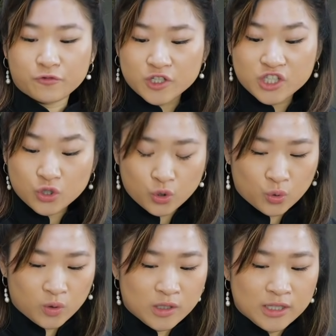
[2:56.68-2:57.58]
for it to
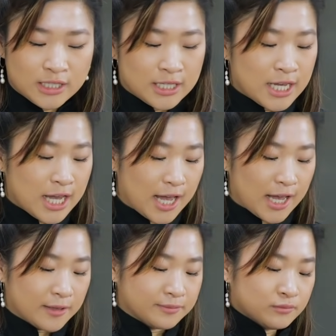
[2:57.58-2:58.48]
cool.
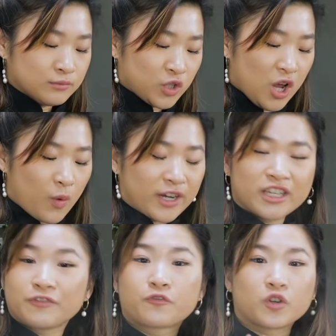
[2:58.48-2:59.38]
We're not
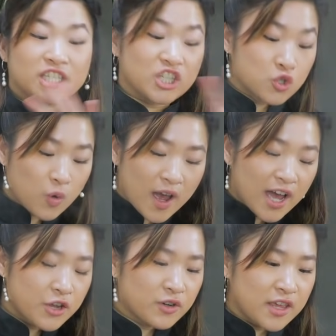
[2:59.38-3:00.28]
waiting for it to
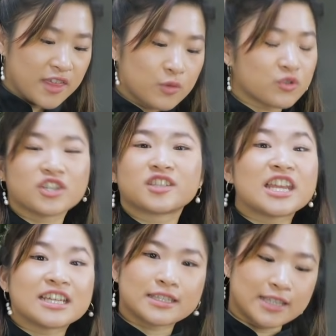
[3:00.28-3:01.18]
dry or anything, we're just
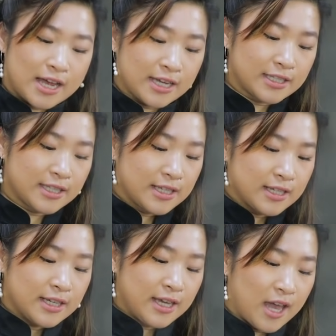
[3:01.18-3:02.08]
setting aside
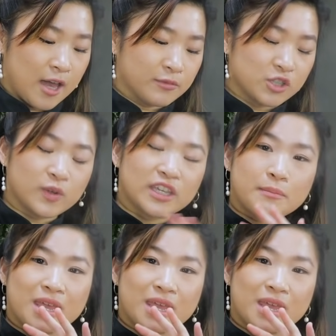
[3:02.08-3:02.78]
so we can